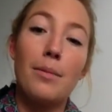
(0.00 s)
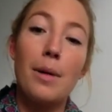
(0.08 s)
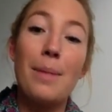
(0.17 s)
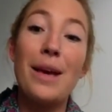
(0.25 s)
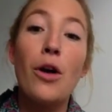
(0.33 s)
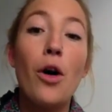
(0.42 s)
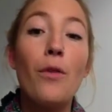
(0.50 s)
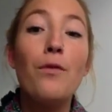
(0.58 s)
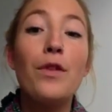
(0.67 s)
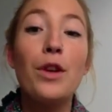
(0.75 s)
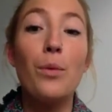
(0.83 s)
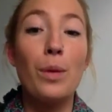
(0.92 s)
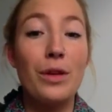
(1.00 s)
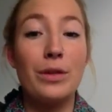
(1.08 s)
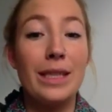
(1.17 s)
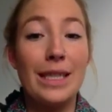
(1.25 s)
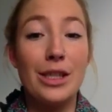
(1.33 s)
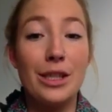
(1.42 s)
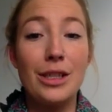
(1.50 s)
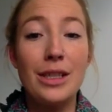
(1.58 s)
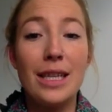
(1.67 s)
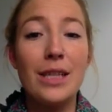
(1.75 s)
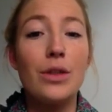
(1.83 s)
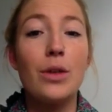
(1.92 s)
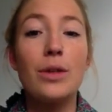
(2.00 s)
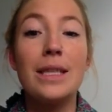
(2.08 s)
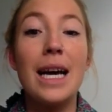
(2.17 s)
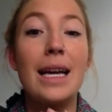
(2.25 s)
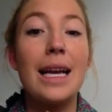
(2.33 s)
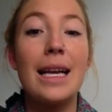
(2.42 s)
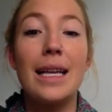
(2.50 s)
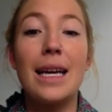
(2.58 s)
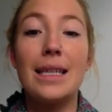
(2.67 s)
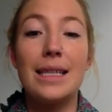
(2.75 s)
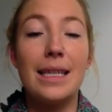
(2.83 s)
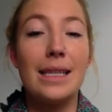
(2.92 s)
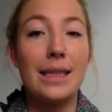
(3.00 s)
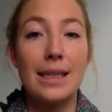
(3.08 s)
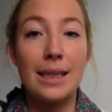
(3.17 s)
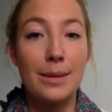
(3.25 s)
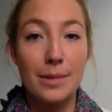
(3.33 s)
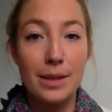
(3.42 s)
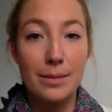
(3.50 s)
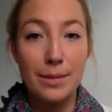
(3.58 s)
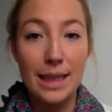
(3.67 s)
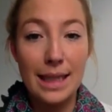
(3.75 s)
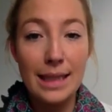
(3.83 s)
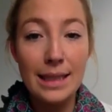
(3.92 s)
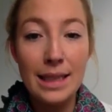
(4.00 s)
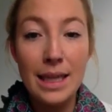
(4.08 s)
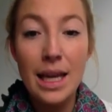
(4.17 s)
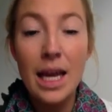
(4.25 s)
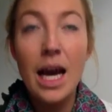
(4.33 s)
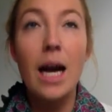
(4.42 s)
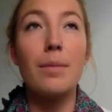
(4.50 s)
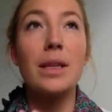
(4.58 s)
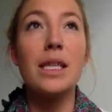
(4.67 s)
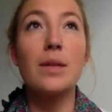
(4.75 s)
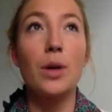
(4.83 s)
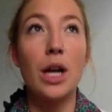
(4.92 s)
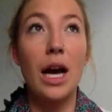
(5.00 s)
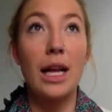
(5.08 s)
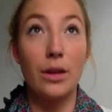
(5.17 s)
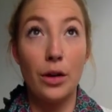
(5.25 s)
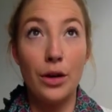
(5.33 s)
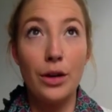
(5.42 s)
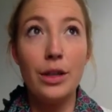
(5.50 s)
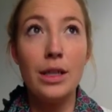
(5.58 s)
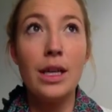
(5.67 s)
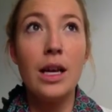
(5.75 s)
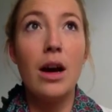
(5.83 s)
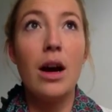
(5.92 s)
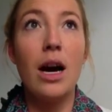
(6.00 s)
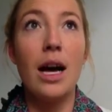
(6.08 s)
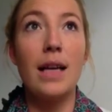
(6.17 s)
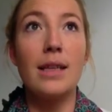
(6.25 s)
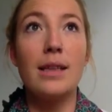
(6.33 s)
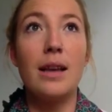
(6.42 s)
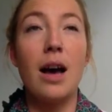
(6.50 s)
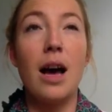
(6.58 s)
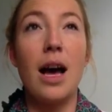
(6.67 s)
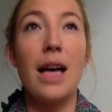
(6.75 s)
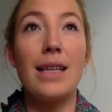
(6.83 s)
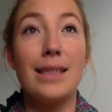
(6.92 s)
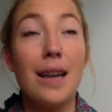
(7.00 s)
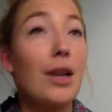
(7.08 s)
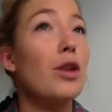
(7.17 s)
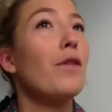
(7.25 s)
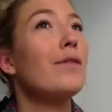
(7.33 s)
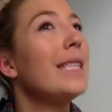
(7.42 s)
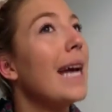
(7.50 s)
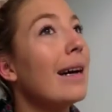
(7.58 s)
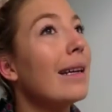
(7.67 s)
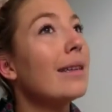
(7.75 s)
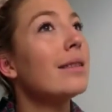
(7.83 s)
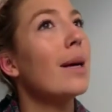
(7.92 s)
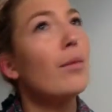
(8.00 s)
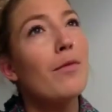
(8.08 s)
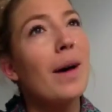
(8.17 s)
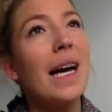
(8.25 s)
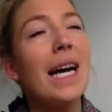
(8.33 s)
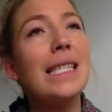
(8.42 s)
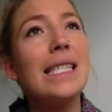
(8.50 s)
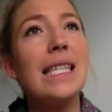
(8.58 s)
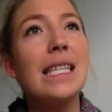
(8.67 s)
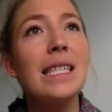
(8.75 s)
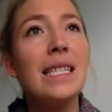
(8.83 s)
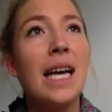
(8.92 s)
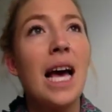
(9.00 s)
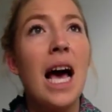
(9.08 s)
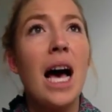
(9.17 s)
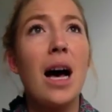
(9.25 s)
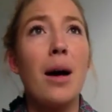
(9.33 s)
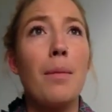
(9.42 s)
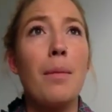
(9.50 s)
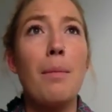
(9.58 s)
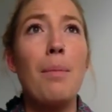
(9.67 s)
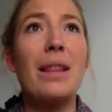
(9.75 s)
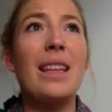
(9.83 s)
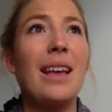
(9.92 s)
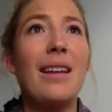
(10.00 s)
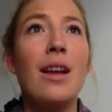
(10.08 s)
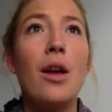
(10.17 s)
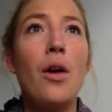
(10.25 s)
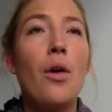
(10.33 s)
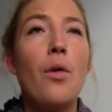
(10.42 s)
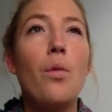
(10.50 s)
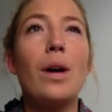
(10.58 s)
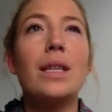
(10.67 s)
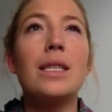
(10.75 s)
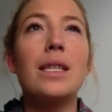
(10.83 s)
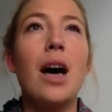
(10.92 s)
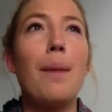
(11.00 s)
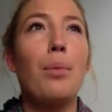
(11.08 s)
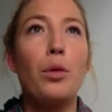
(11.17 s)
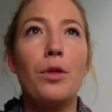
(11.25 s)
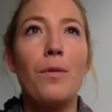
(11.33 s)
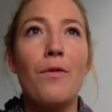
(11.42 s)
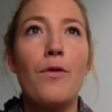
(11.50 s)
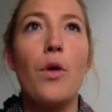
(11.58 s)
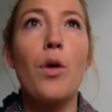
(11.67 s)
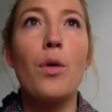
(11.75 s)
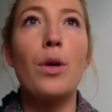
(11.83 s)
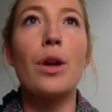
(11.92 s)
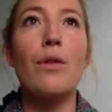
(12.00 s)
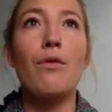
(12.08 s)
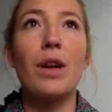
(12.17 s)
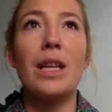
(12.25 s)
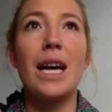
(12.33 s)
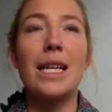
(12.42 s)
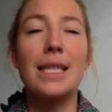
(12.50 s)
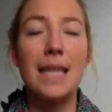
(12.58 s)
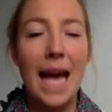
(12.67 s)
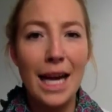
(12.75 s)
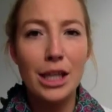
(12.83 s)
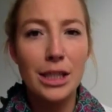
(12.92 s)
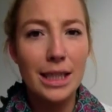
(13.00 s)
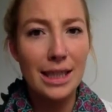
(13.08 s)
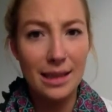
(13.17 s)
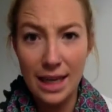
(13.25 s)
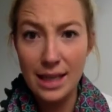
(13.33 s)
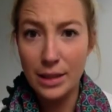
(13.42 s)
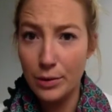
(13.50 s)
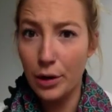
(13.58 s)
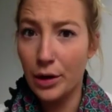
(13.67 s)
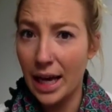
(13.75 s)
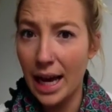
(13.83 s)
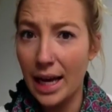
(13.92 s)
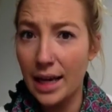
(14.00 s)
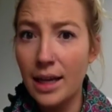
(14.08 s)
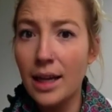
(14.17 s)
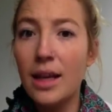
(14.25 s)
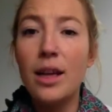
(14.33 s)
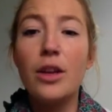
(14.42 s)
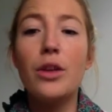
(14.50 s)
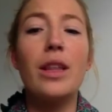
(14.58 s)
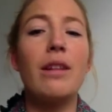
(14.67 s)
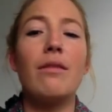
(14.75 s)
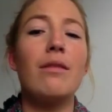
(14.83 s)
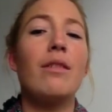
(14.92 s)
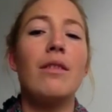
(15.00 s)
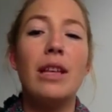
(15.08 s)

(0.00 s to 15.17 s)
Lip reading: Be confident with your decisions and don't doubt any ideas that come to mind. This is what I learnt. I started off doubting some of my ideas, but then once I put them forward and realized actually these are okay, you then